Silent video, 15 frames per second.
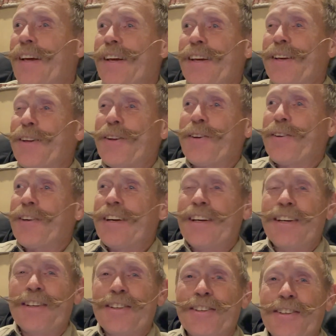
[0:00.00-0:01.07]
you know,
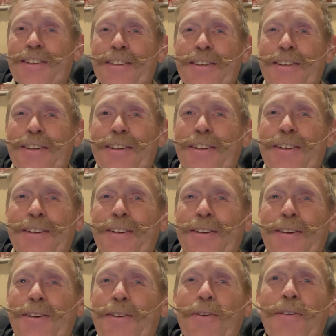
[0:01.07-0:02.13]

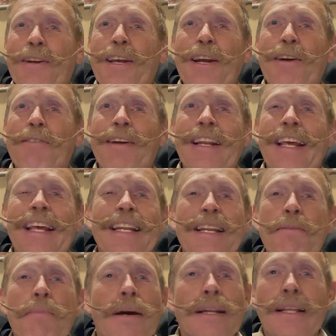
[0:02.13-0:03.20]
you don't care what
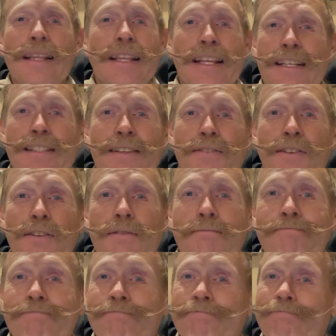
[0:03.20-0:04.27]
anybody thinks of you?
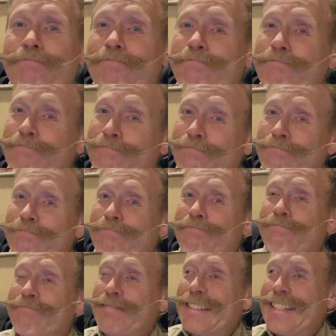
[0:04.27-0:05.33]
Hmm,
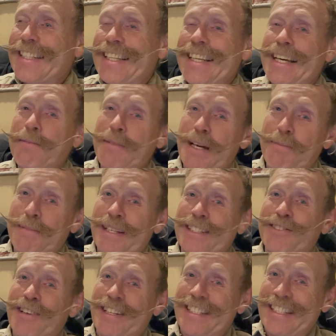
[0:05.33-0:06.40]
that might be
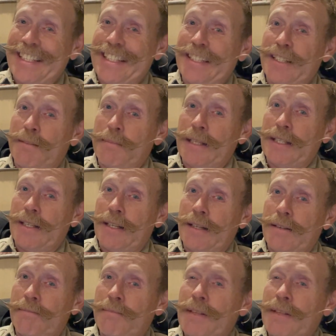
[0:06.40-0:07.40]
stretching it a little bit, huh?